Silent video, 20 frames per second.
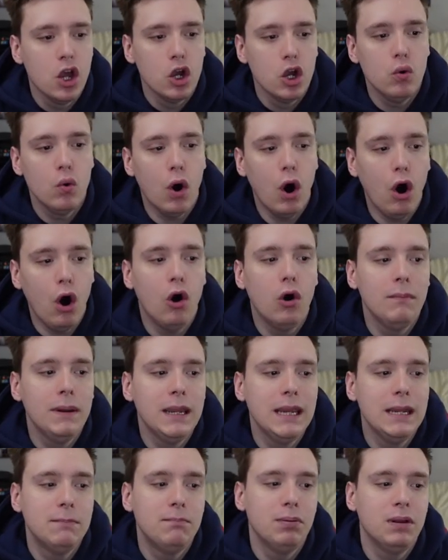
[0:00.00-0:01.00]
who all
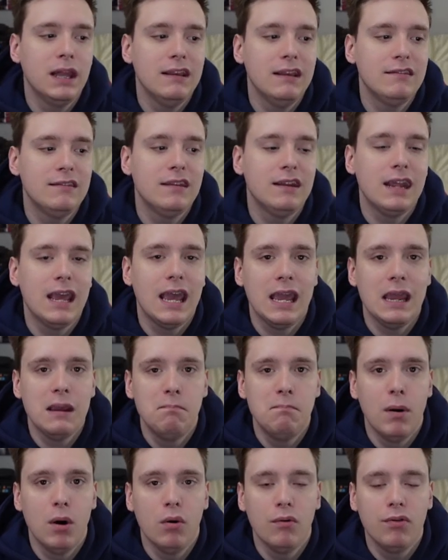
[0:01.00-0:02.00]
made plays today,
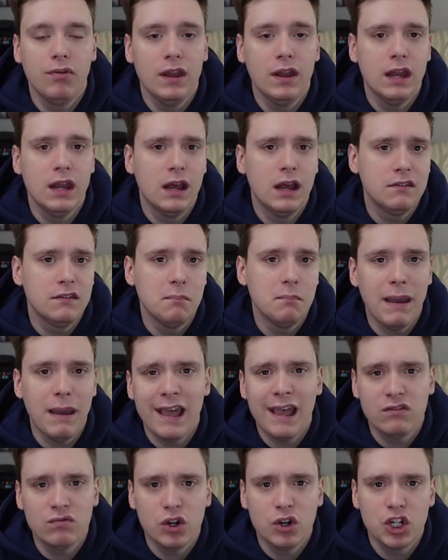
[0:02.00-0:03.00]
both in some
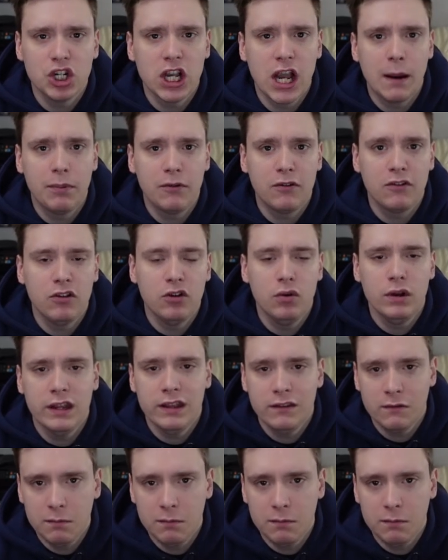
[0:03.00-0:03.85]
pass rushing opportunities,